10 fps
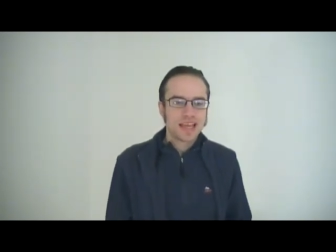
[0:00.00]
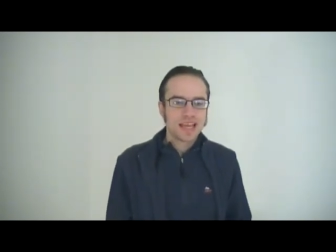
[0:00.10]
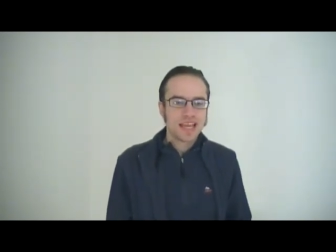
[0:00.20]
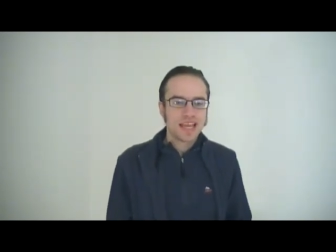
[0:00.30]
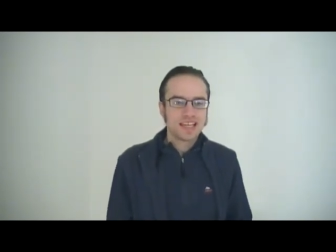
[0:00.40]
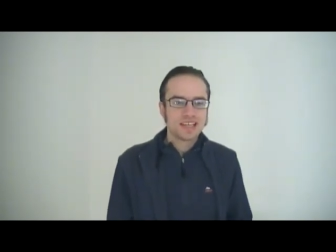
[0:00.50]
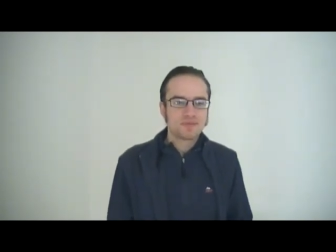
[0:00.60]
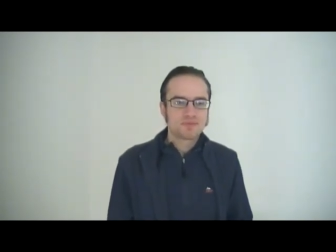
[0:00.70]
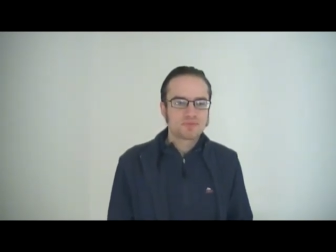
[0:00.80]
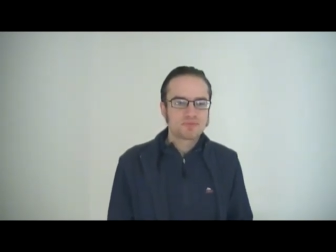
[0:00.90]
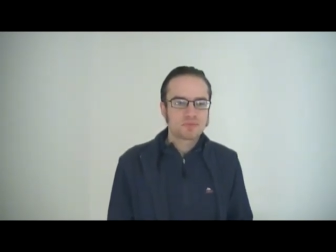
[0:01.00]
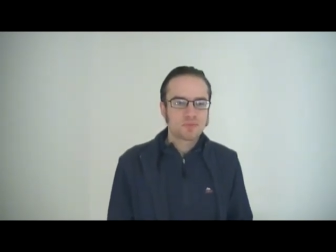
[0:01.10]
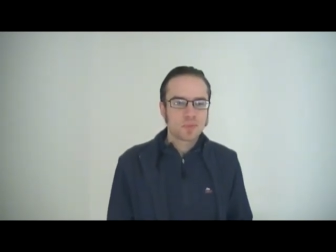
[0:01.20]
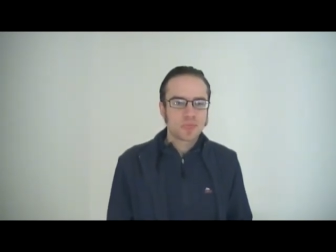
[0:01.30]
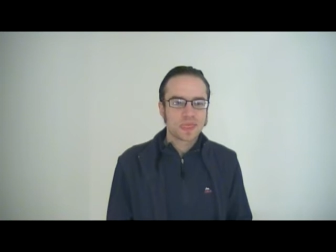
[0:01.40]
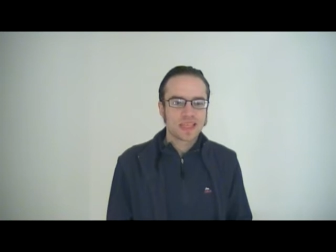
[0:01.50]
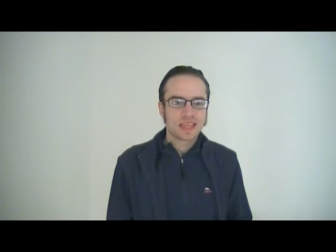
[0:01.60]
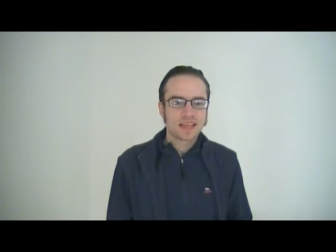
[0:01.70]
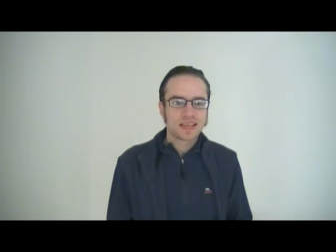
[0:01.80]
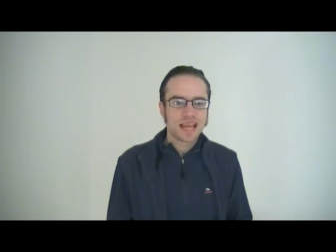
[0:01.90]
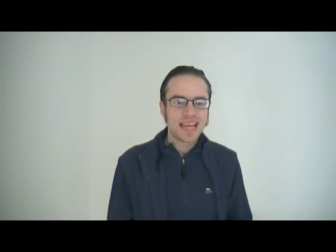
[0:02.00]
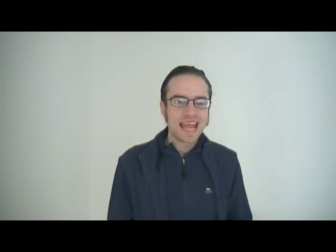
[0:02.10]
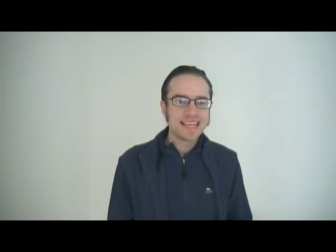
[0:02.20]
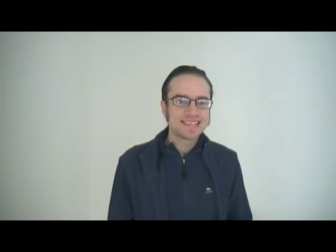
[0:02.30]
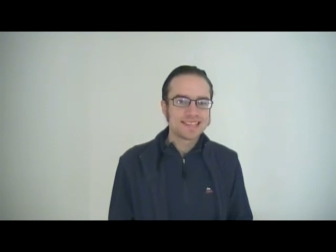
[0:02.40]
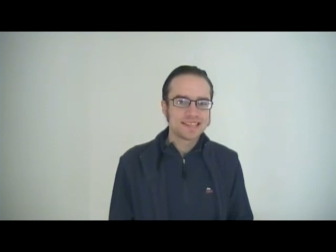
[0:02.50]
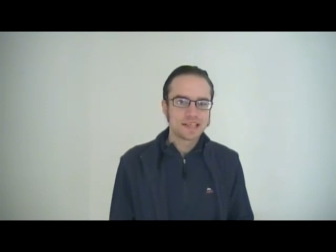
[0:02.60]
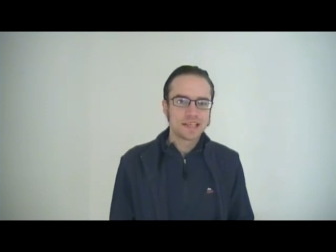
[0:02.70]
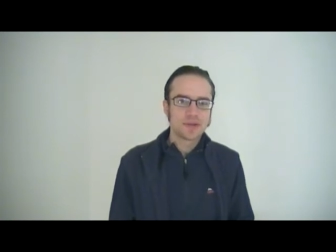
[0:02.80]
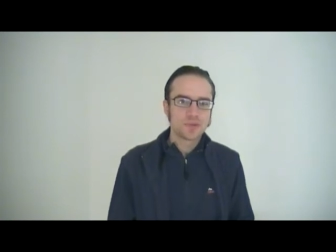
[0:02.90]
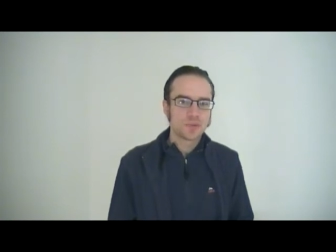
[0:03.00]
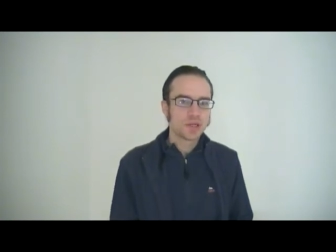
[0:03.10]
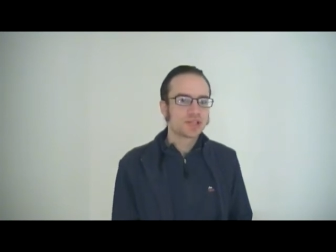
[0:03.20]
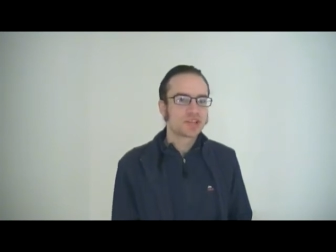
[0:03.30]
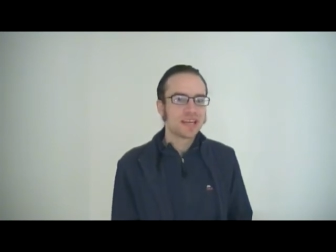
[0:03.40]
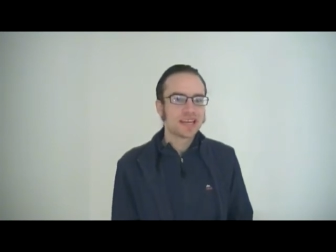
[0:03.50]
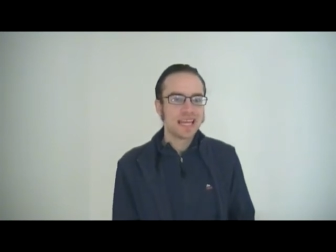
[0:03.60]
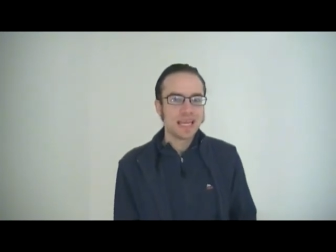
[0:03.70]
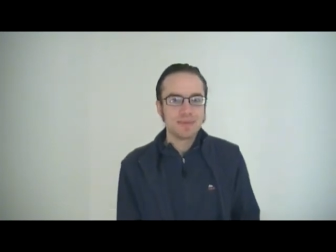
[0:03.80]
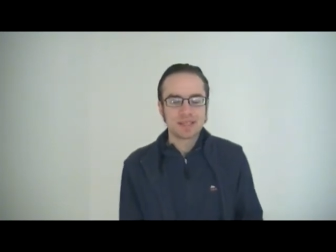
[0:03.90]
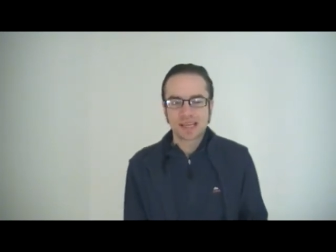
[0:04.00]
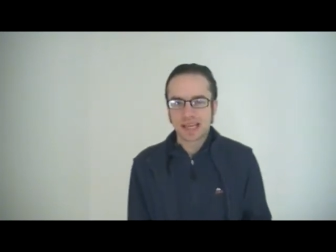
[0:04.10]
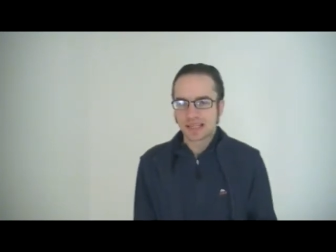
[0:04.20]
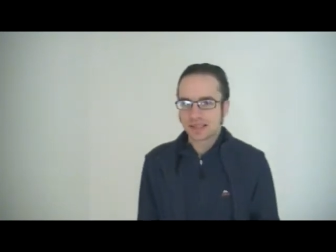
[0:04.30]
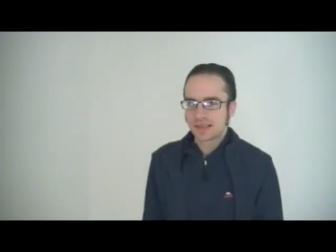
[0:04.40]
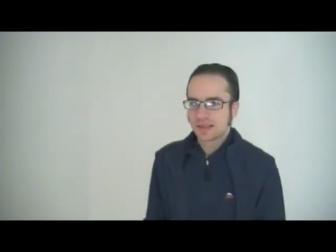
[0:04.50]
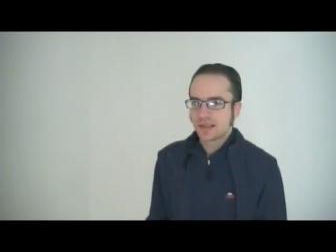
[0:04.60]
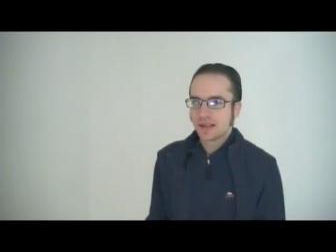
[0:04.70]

a an entity which can imitate